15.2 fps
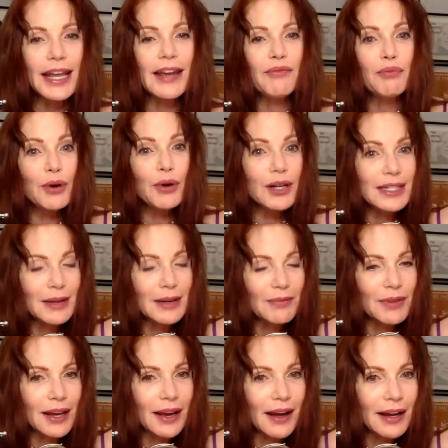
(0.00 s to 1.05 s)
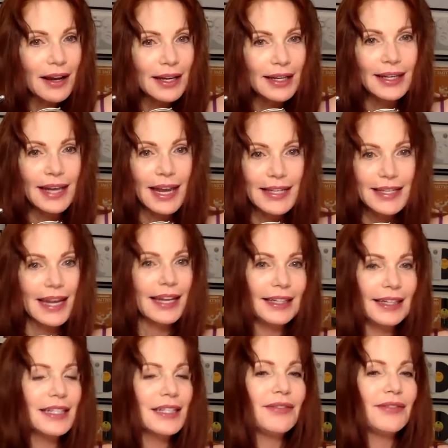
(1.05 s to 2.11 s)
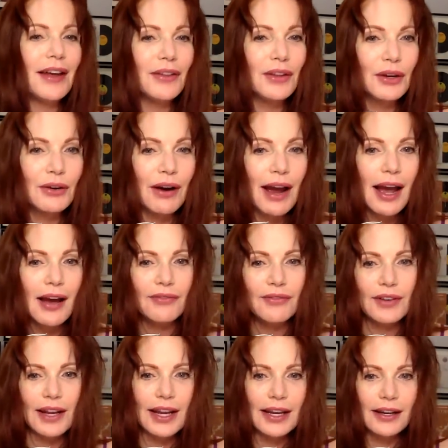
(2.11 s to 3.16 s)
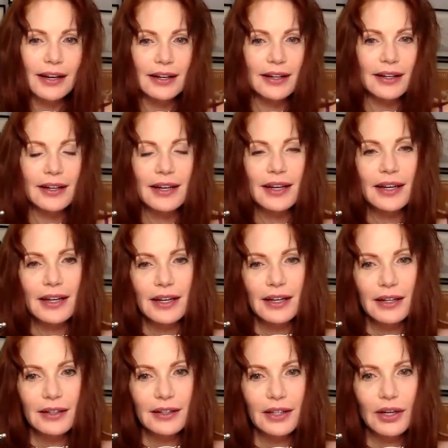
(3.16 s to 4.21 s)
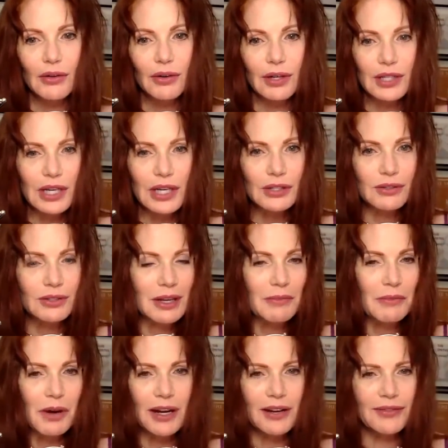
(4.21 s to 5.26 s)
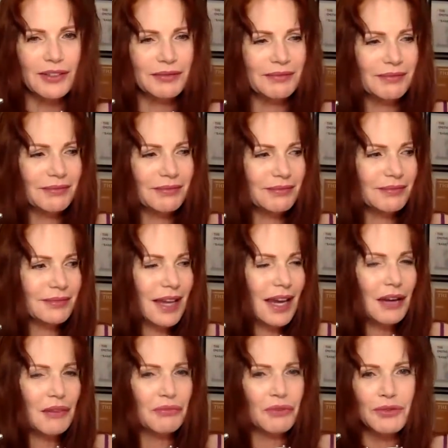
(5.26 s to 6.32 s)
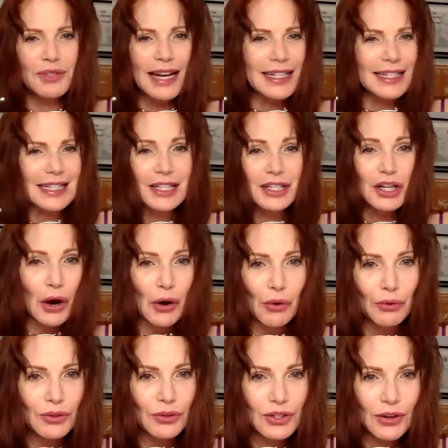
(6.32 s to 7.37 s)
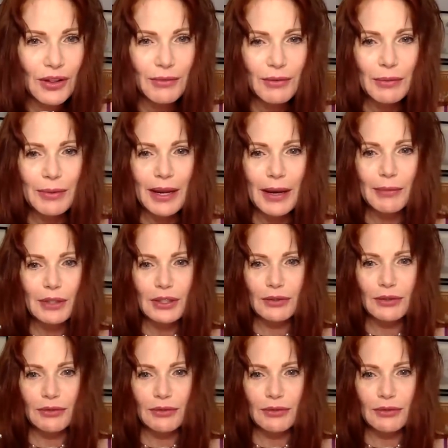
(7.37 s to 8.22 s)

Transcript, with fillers: have put something on it in case aliens found the craft, like some kind of a Rosetta Stone, so they would be able to?